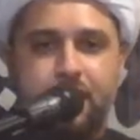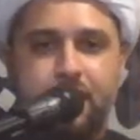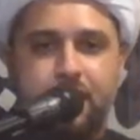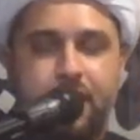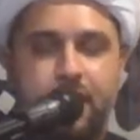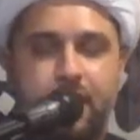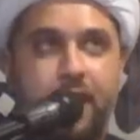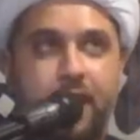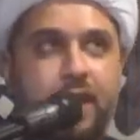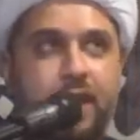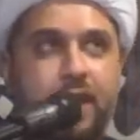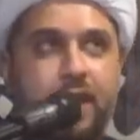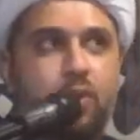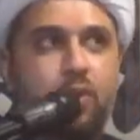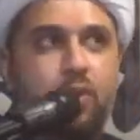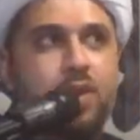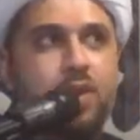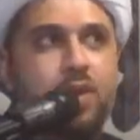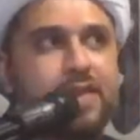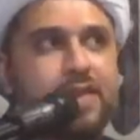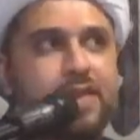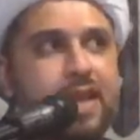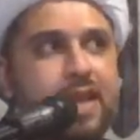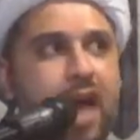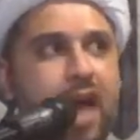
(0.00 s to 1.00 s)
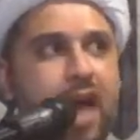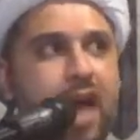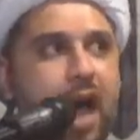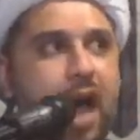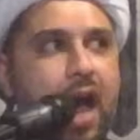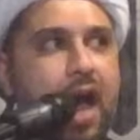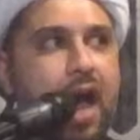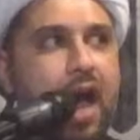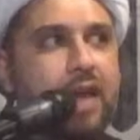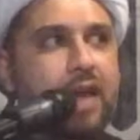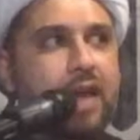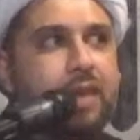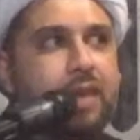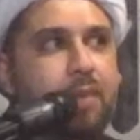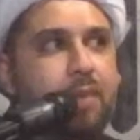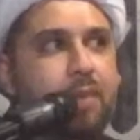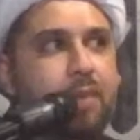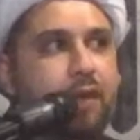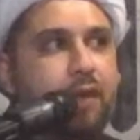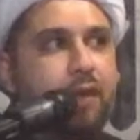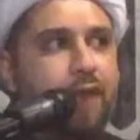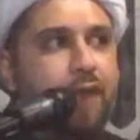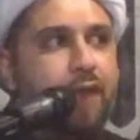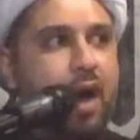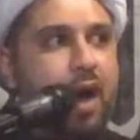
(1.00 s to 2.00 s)
he was an alim
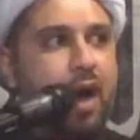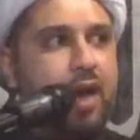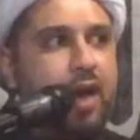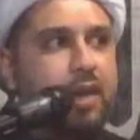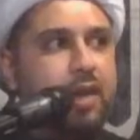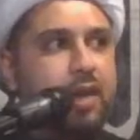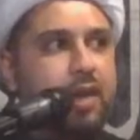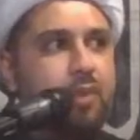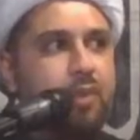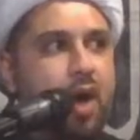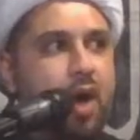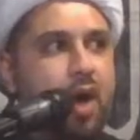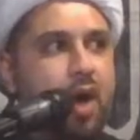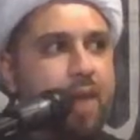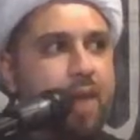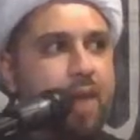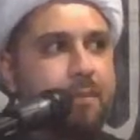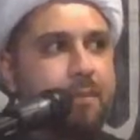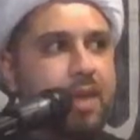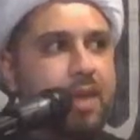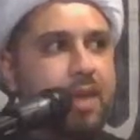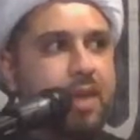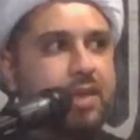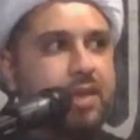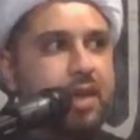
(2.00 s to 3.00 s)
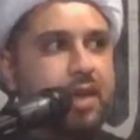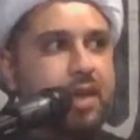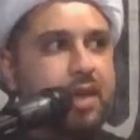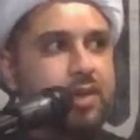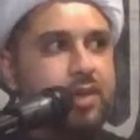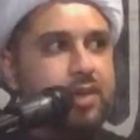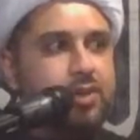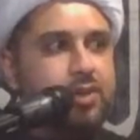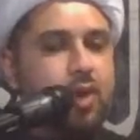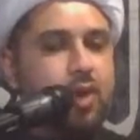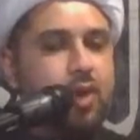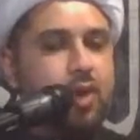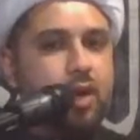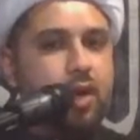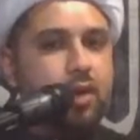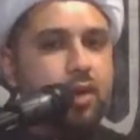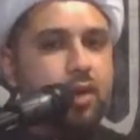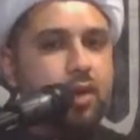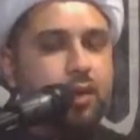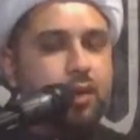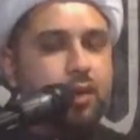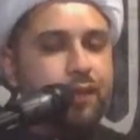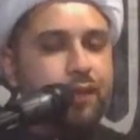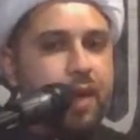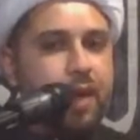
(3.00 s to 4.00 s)
of Ali Muhammad and a
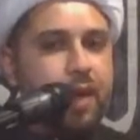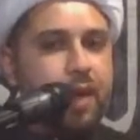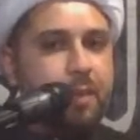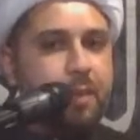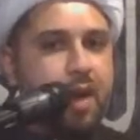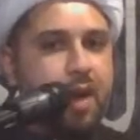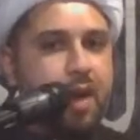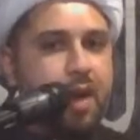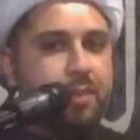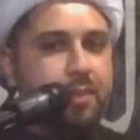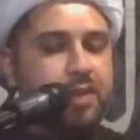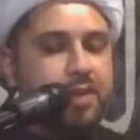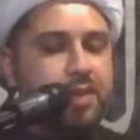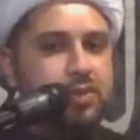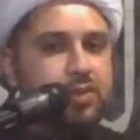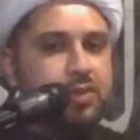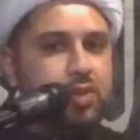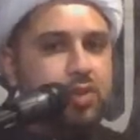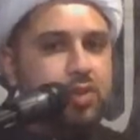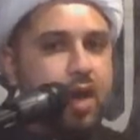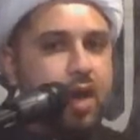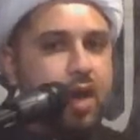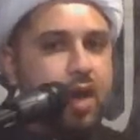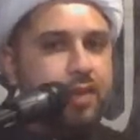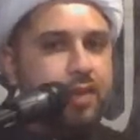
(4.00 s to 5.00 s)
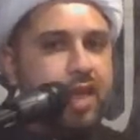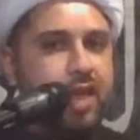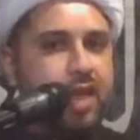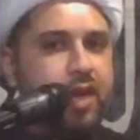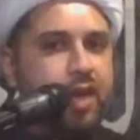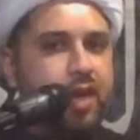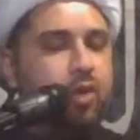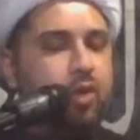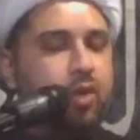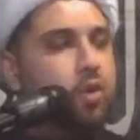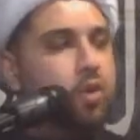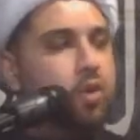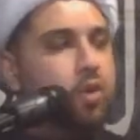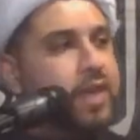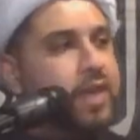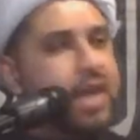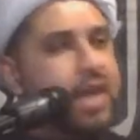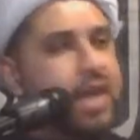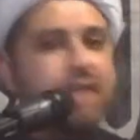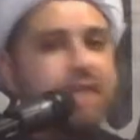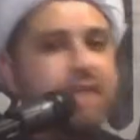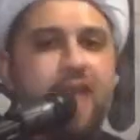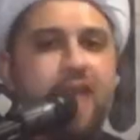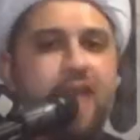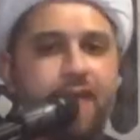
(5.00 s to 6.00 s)
scholar of Imam al-Sadiq who
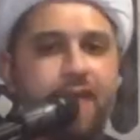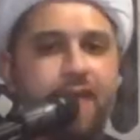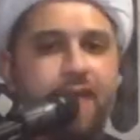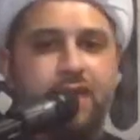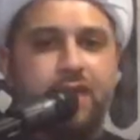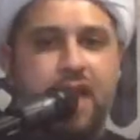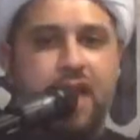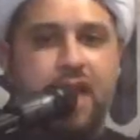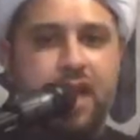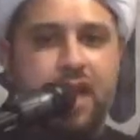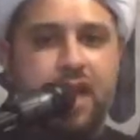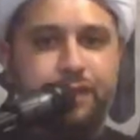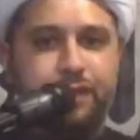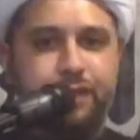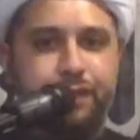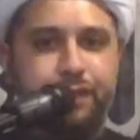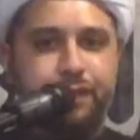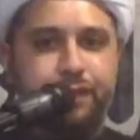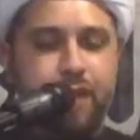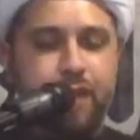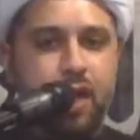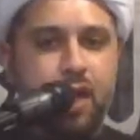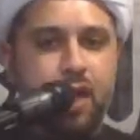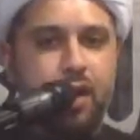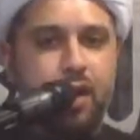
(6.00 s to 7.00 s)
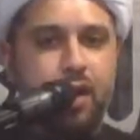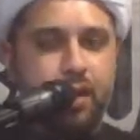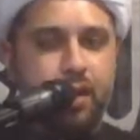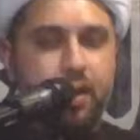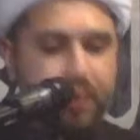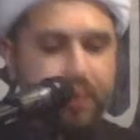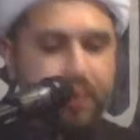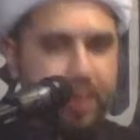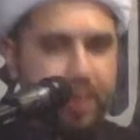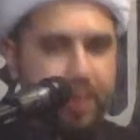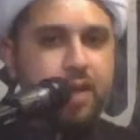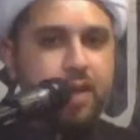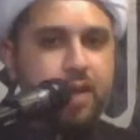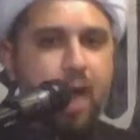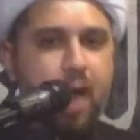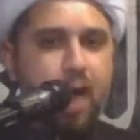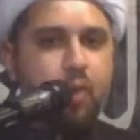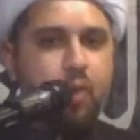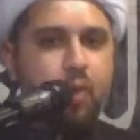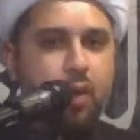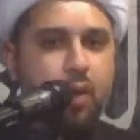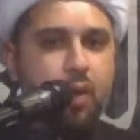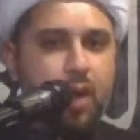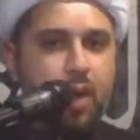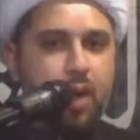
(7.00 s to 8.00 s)
didn't have a life, in
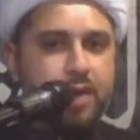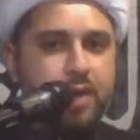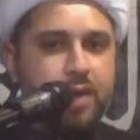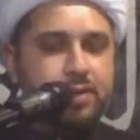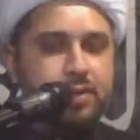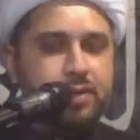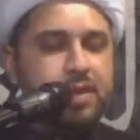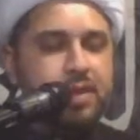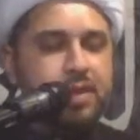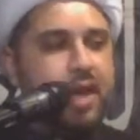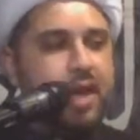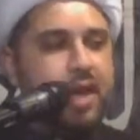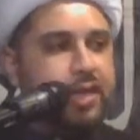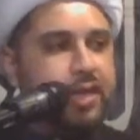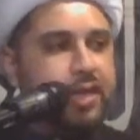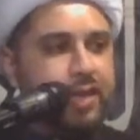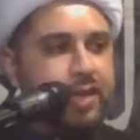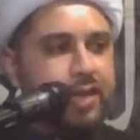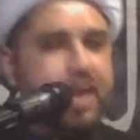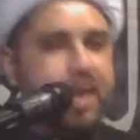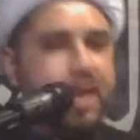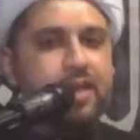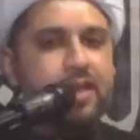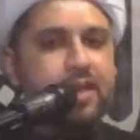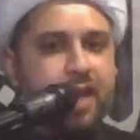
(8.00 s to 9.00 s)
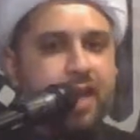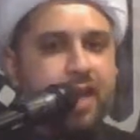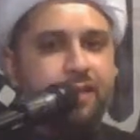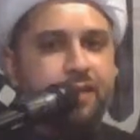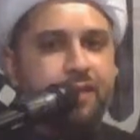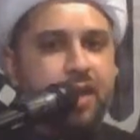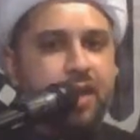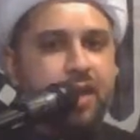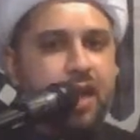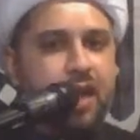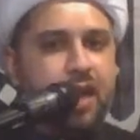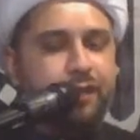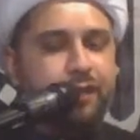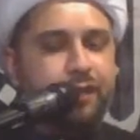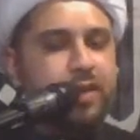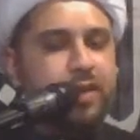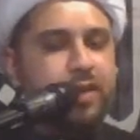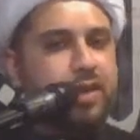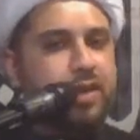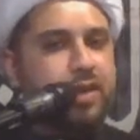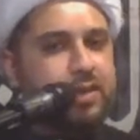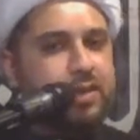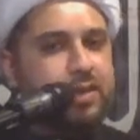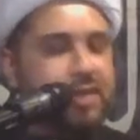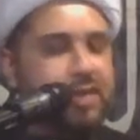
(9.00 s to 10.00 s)
our words. Yani didn't have a life,
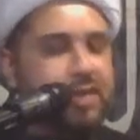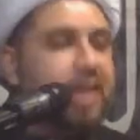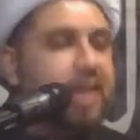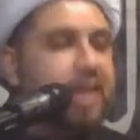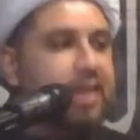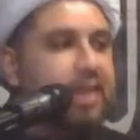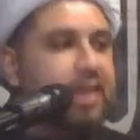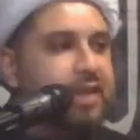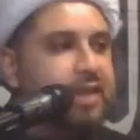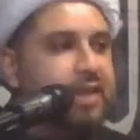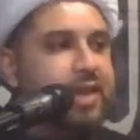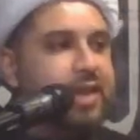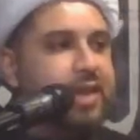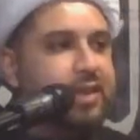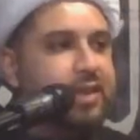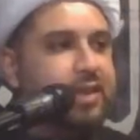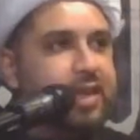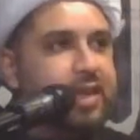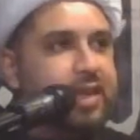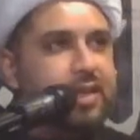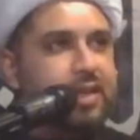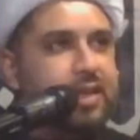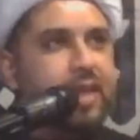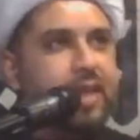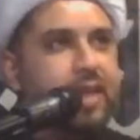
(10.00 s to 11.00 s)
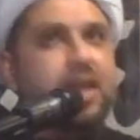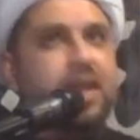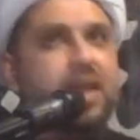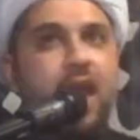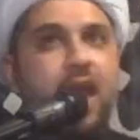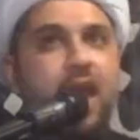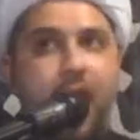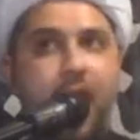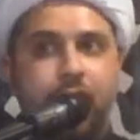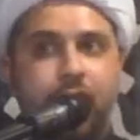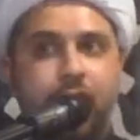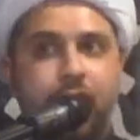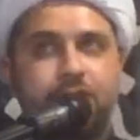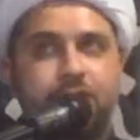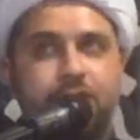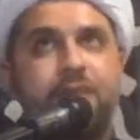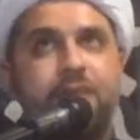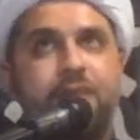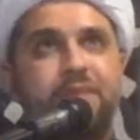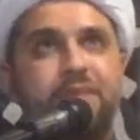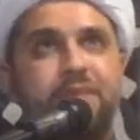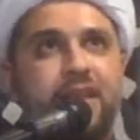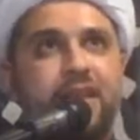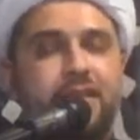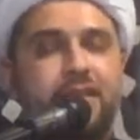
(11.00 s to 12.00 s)
and there is nothing that he did
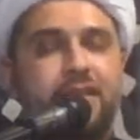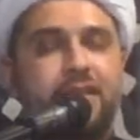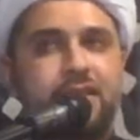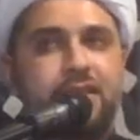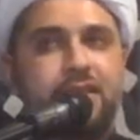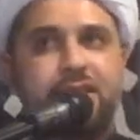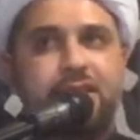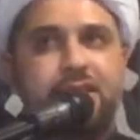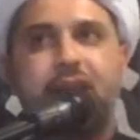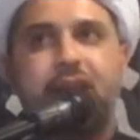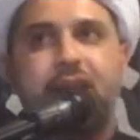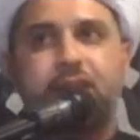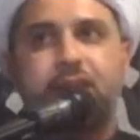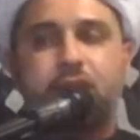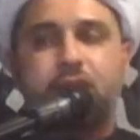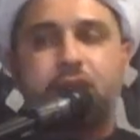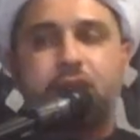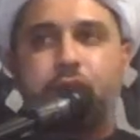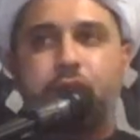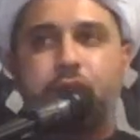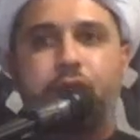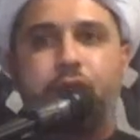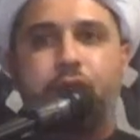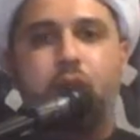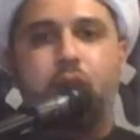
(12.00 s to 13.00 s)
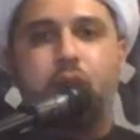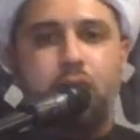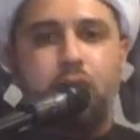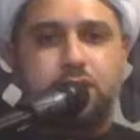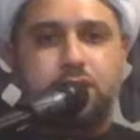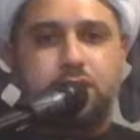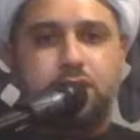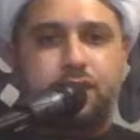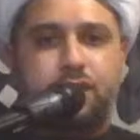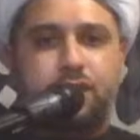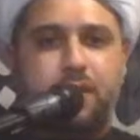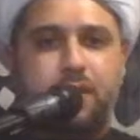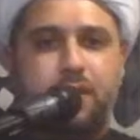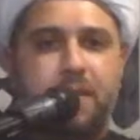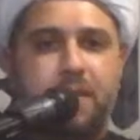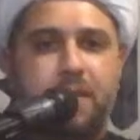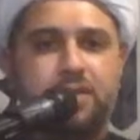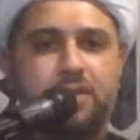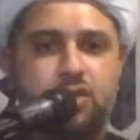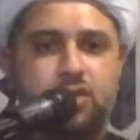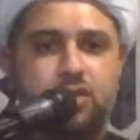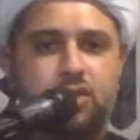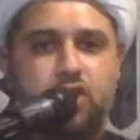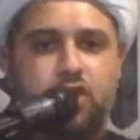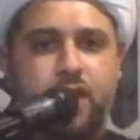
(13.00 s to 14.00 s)
except that he sat in the four walls of the
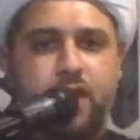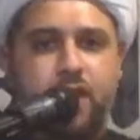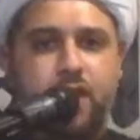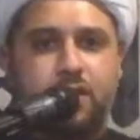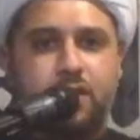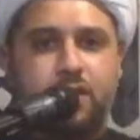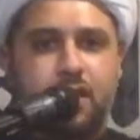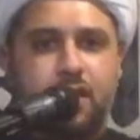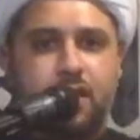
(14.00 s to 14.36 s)
masjid